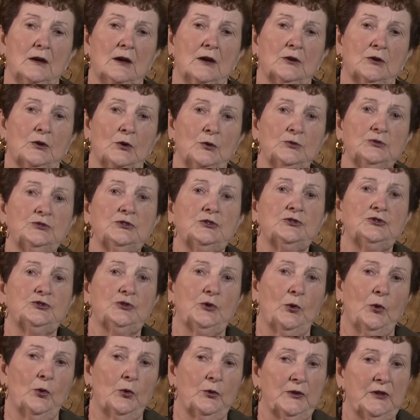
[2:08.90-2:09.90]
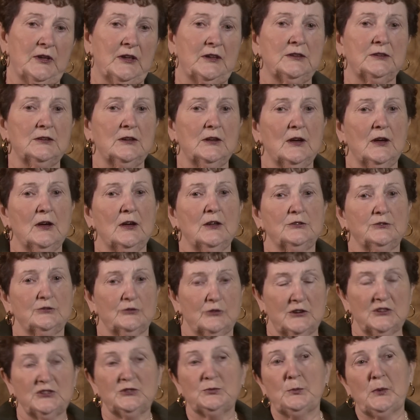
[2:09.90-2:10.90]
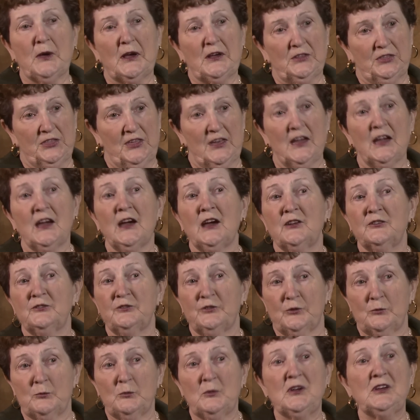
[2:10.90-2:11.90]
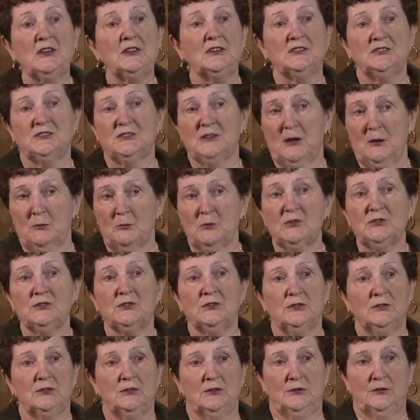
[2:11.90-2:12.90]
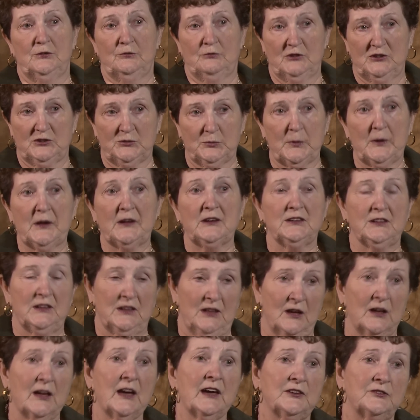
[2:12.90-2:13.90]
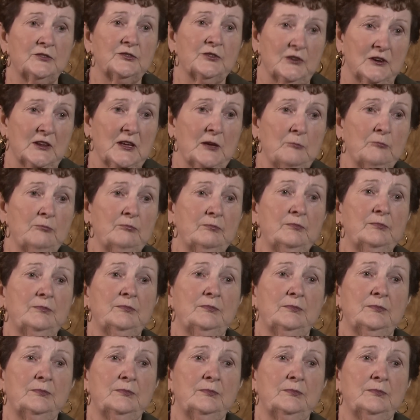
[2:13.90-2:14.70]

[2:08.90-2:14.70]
it goes to show that the respect they had for me, the same as the respect that I had for them.